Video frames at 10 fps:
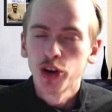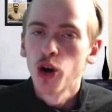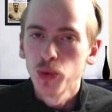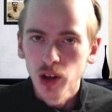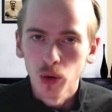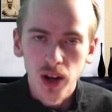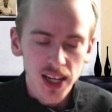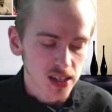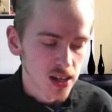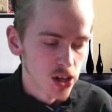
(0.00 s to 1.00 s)
I know we don't
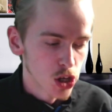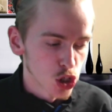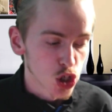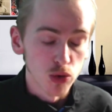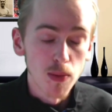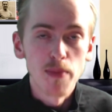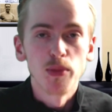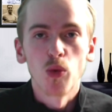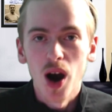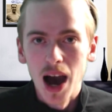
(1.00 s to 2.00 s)
like to
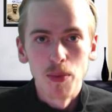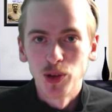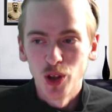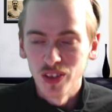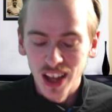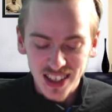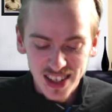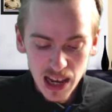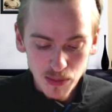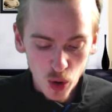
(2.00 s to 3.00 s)
remember what happened on that
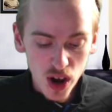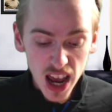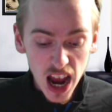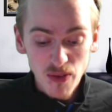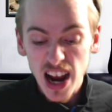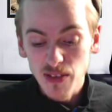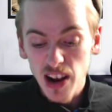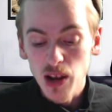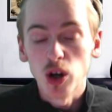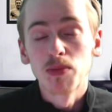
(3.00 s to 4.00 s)
day, but it
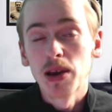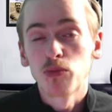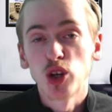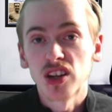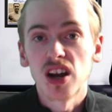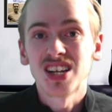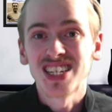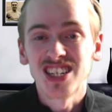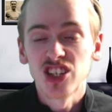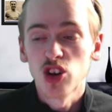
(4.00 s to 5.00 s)
really was a big point in our season.